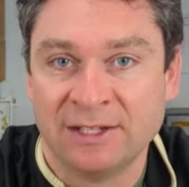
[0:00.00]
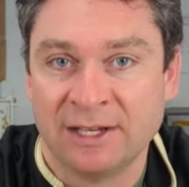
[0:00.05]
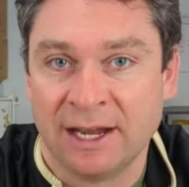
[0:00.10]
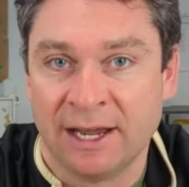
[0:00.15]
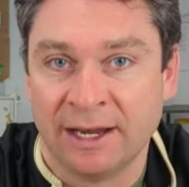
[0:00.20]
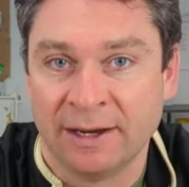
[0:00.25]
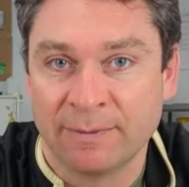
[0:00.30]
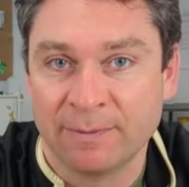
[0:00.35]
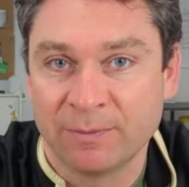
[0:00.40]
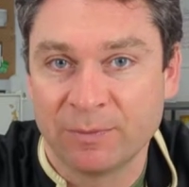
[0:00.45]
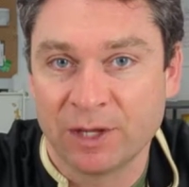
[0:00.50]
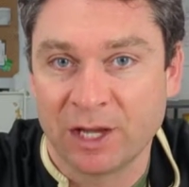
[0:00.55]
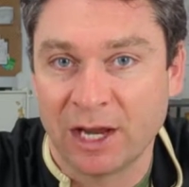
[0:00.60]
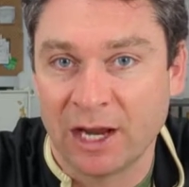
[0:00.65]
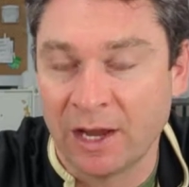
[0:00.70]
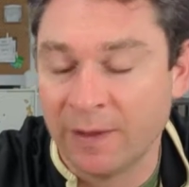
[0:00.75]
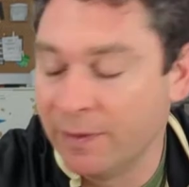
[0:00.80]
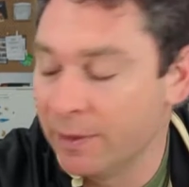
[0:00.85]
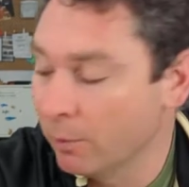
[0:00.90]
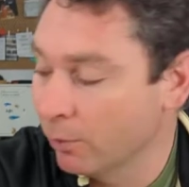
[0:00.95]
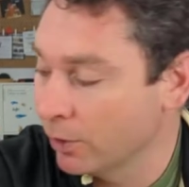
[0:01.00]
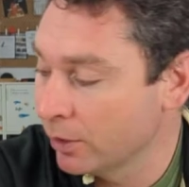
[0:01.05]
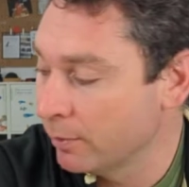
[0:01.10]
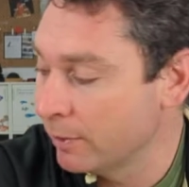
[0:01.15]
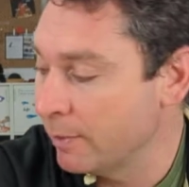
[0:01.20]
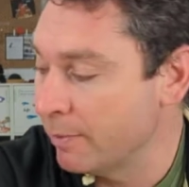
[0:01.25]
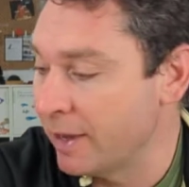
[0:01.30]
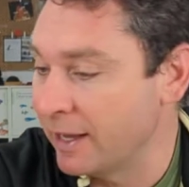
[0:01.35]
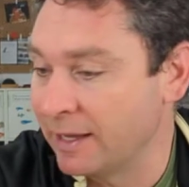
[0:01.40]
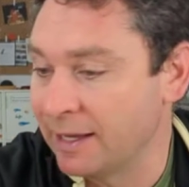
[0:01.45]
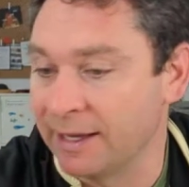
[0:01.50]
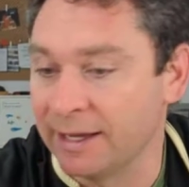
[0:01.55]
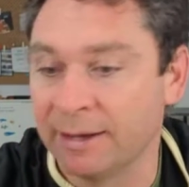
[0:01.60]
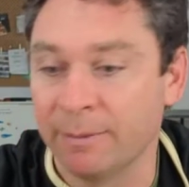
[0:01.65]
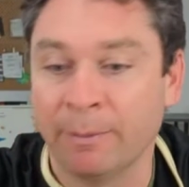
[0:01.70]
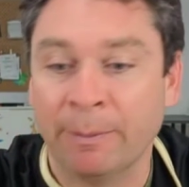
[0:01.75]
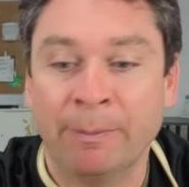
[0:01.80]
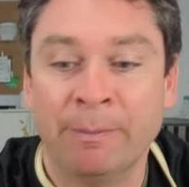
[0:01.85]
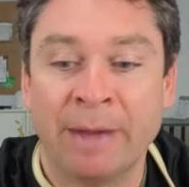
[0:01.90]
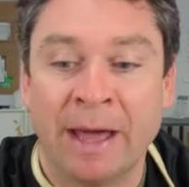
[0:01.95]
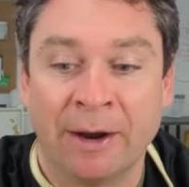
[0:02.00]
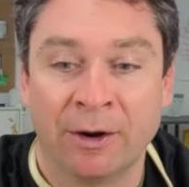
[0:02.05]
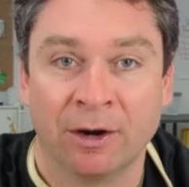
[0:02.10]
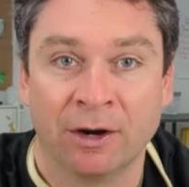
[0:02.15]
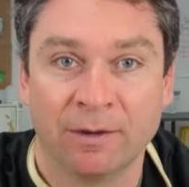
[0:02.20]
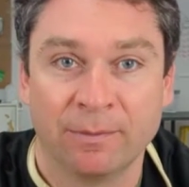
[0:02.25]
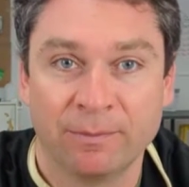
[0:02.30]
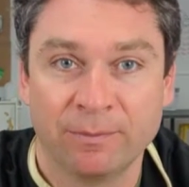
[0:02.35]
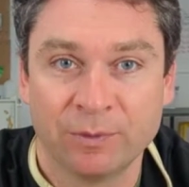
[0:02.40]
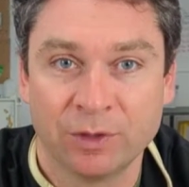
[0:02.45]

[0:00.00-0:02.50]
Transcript: today, and then we're going to be making it better.